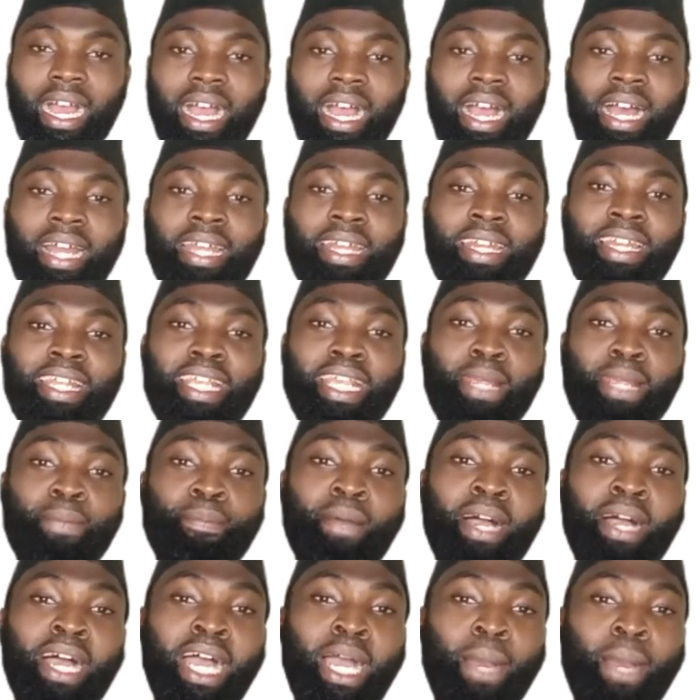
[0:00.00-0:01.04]

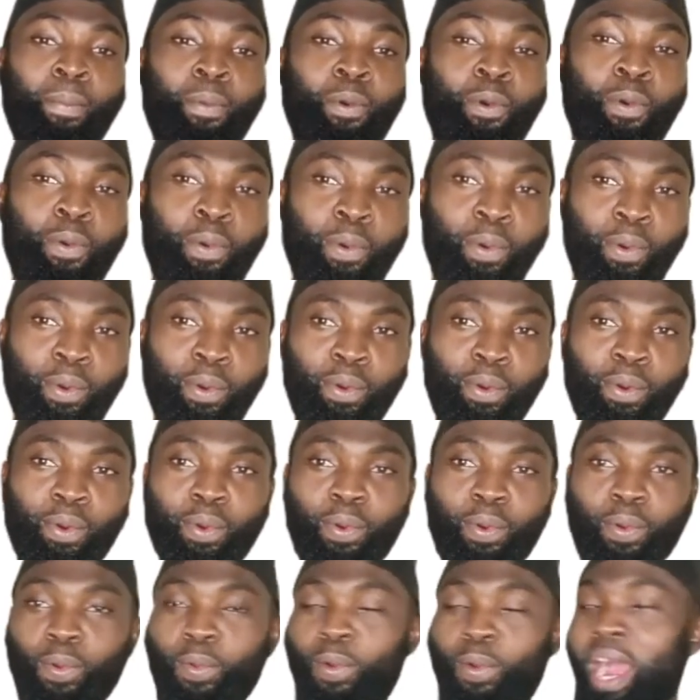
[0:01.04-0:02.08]
al-imamu
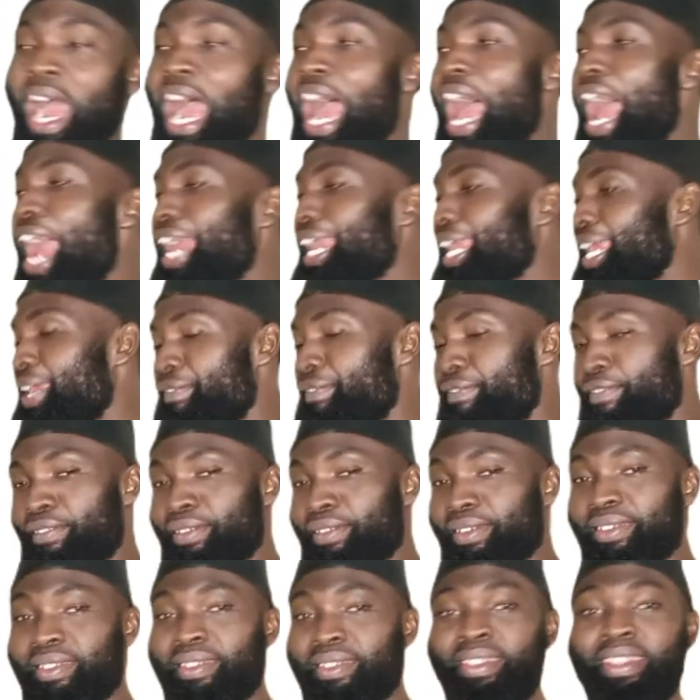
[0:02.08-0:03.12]

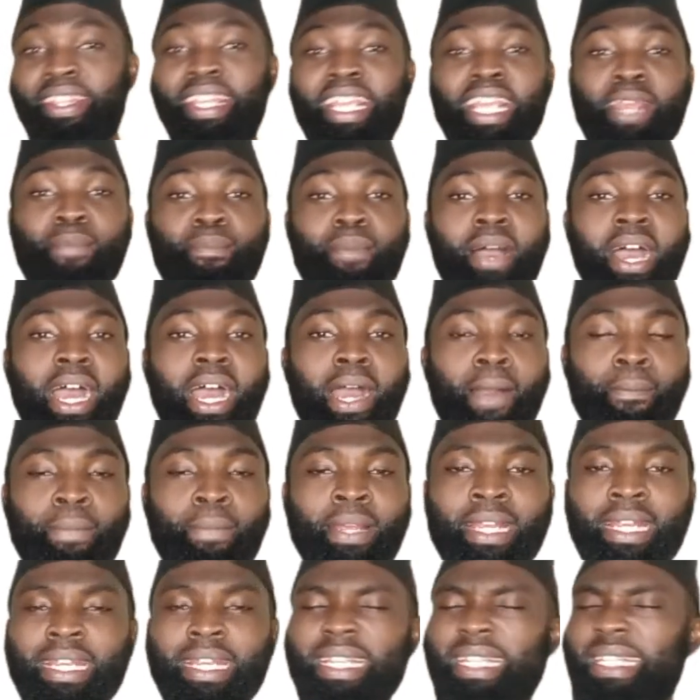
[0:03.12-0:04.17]
waqifun. The
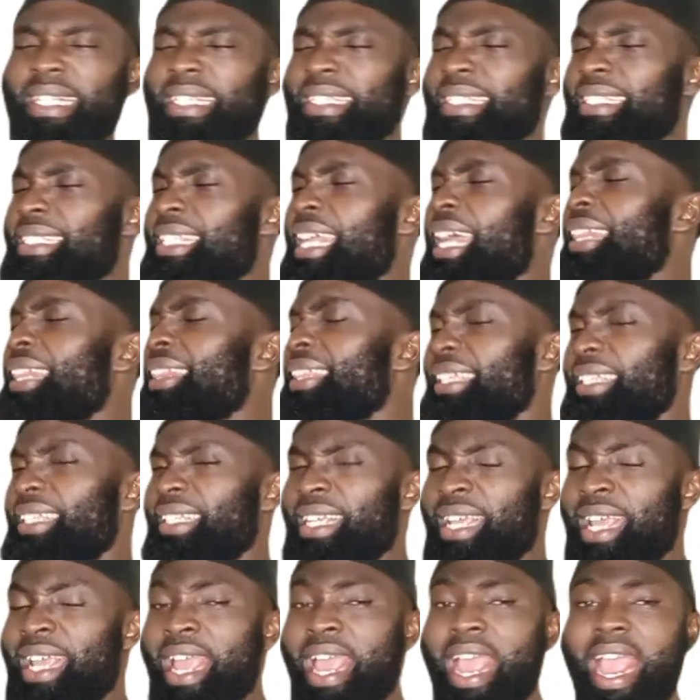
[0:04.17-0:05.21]
imam is
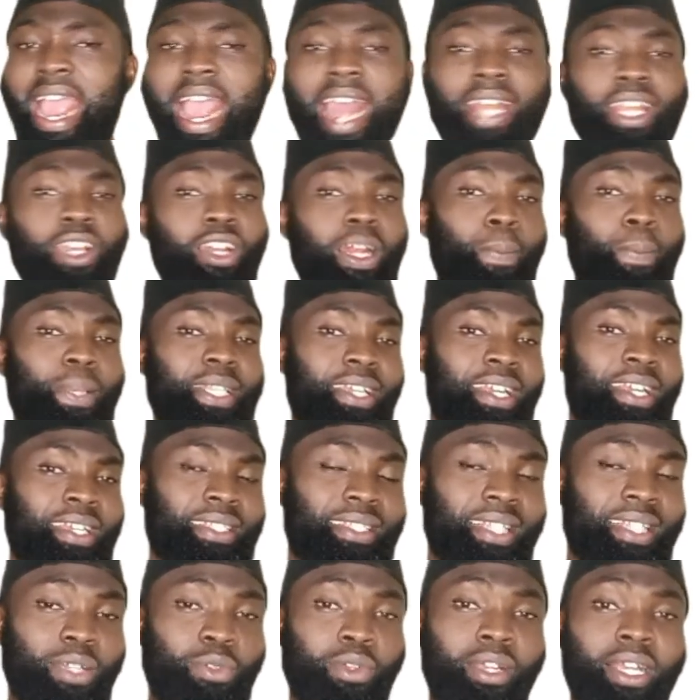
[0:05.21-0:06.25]
standing. Any other person can
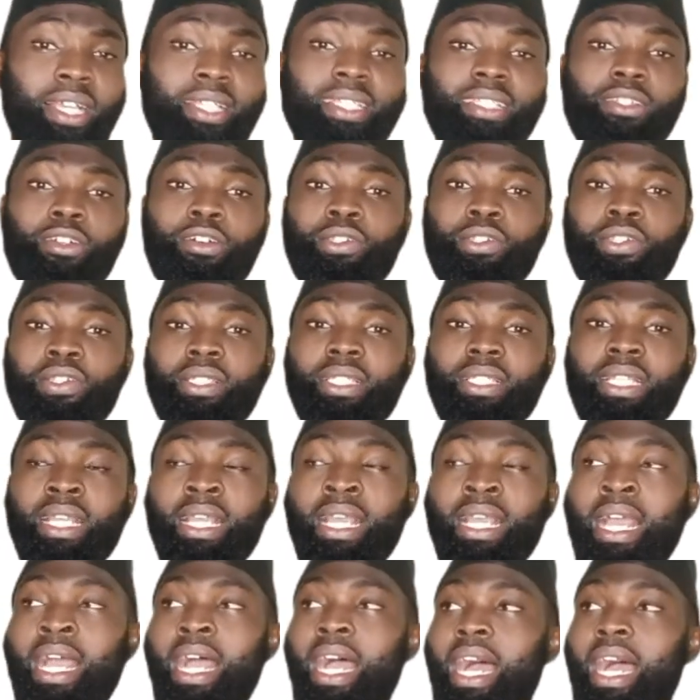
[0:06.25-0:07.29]
stand. We can also say